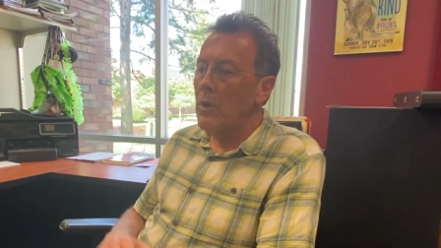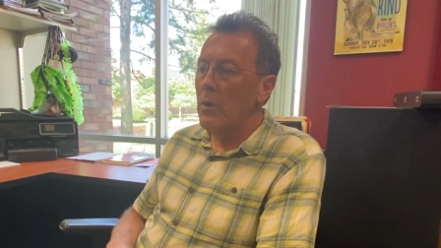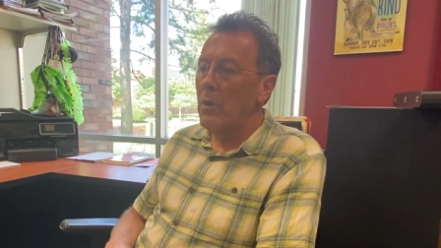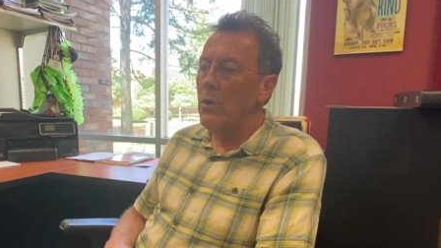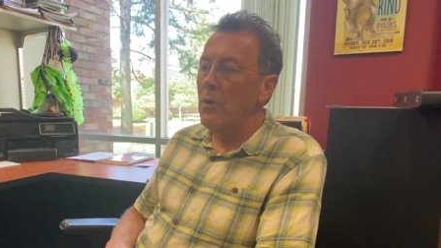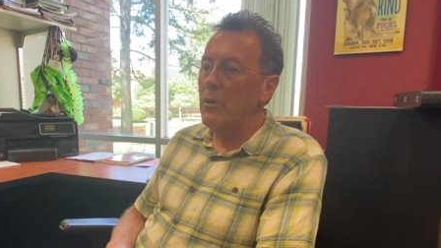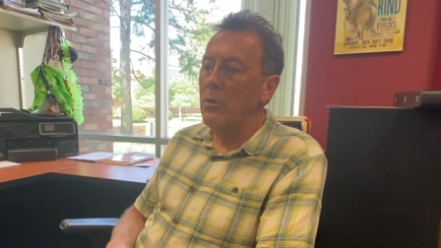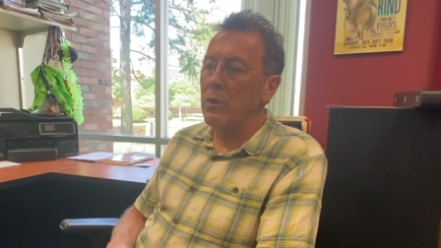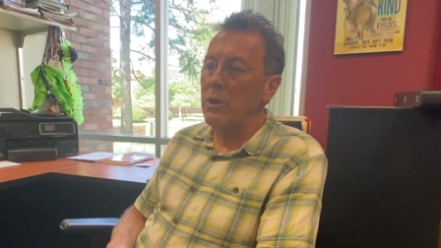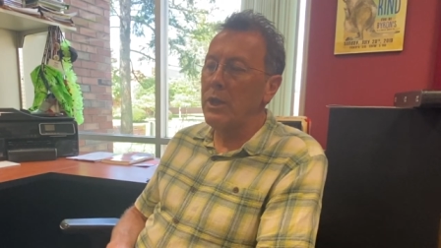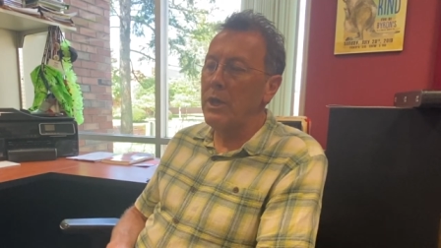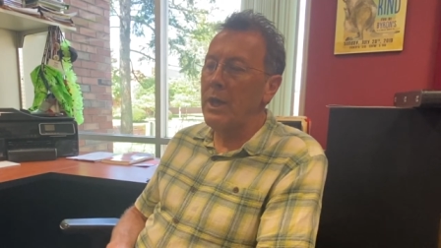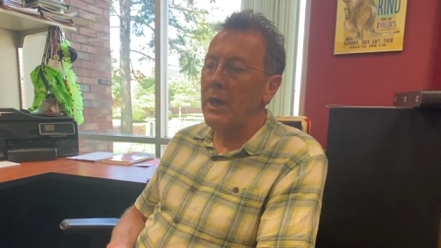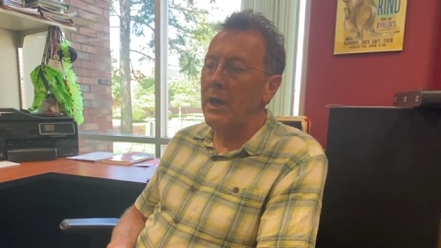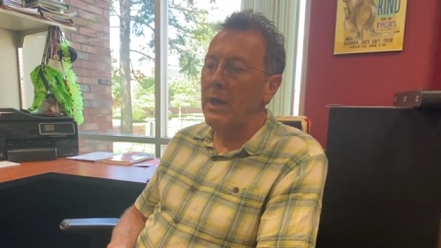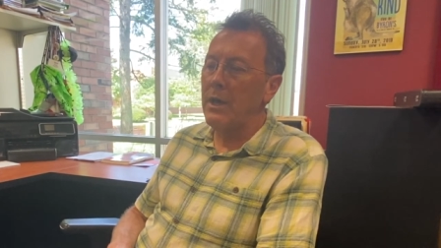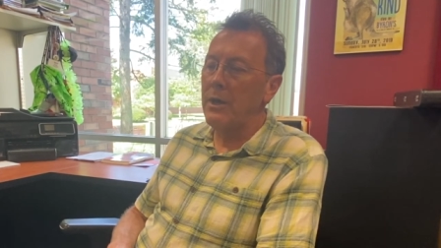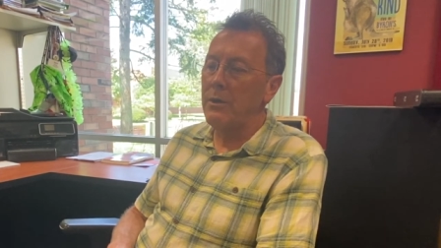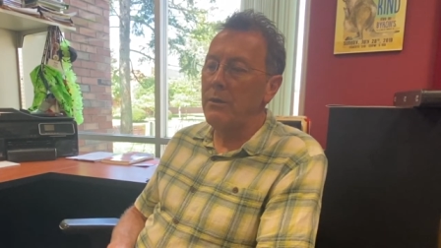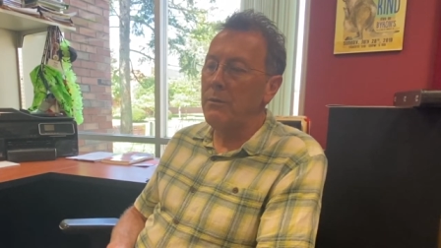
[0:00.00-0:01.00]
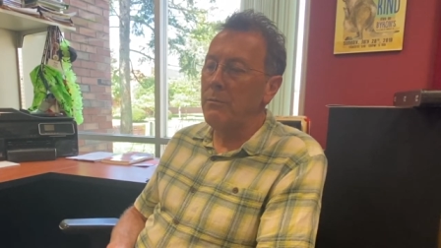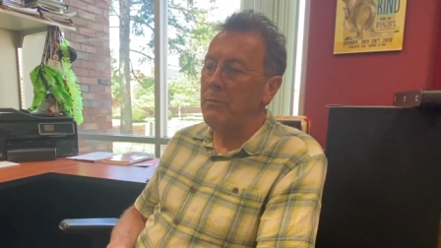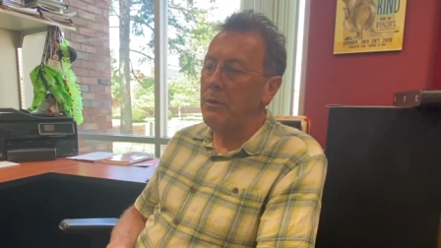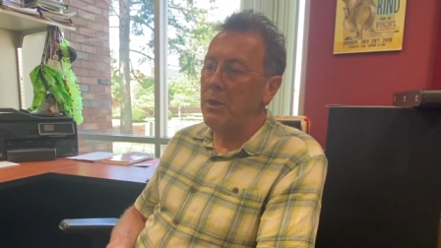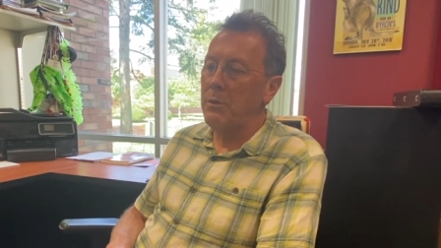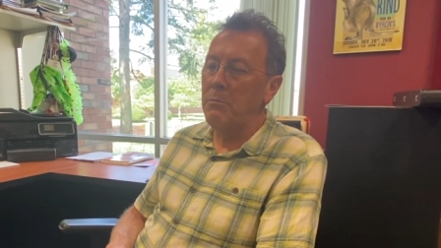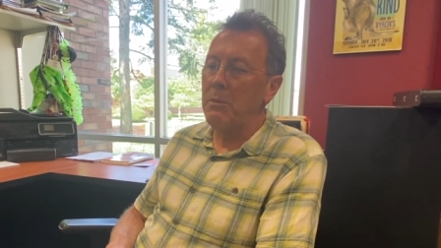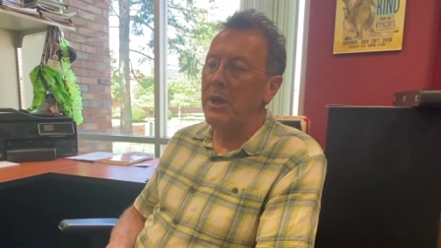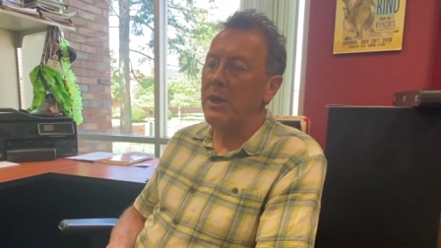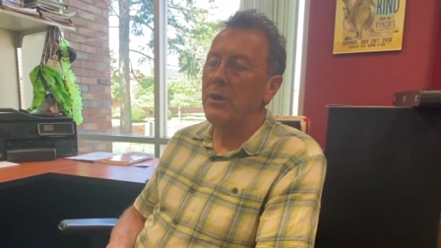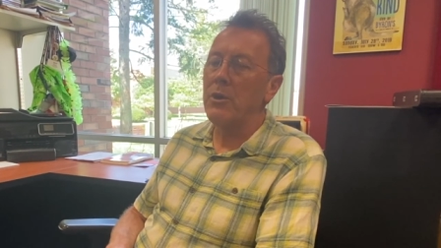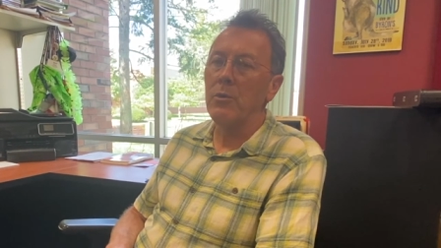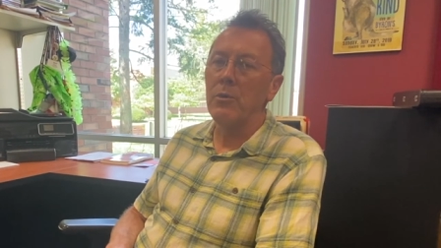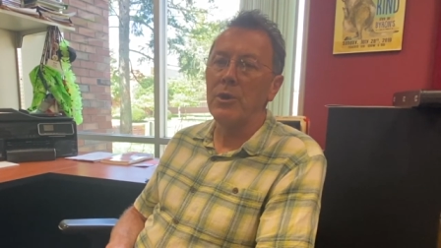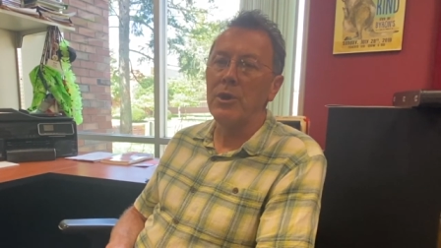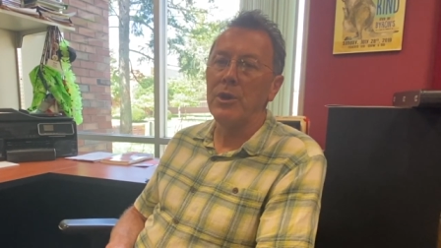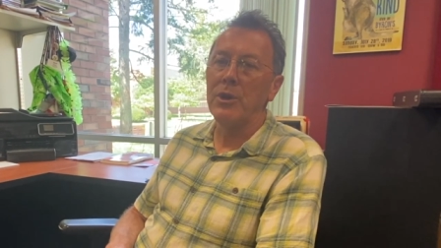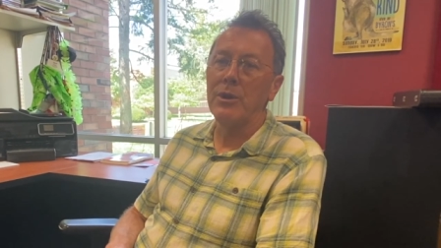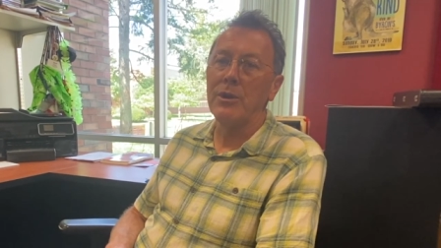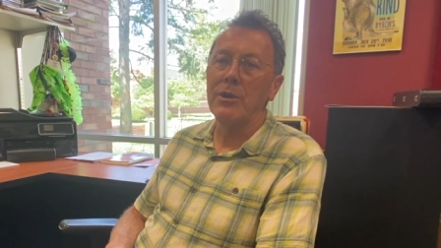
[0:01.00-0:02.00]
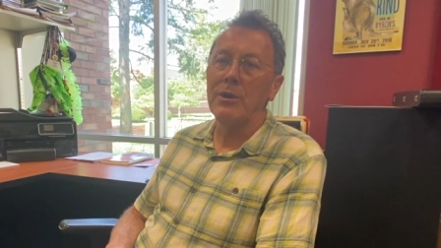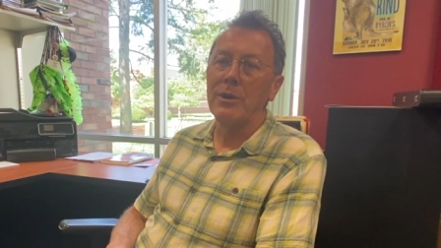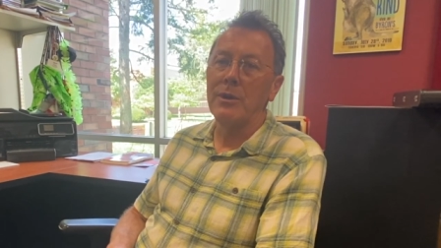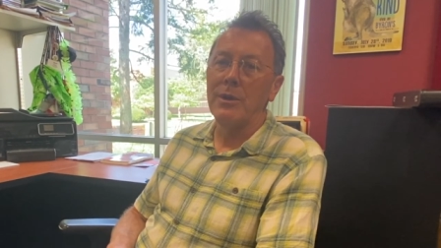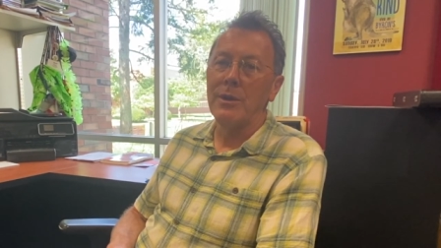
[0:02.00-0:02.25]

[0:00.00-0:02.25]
early on in my career,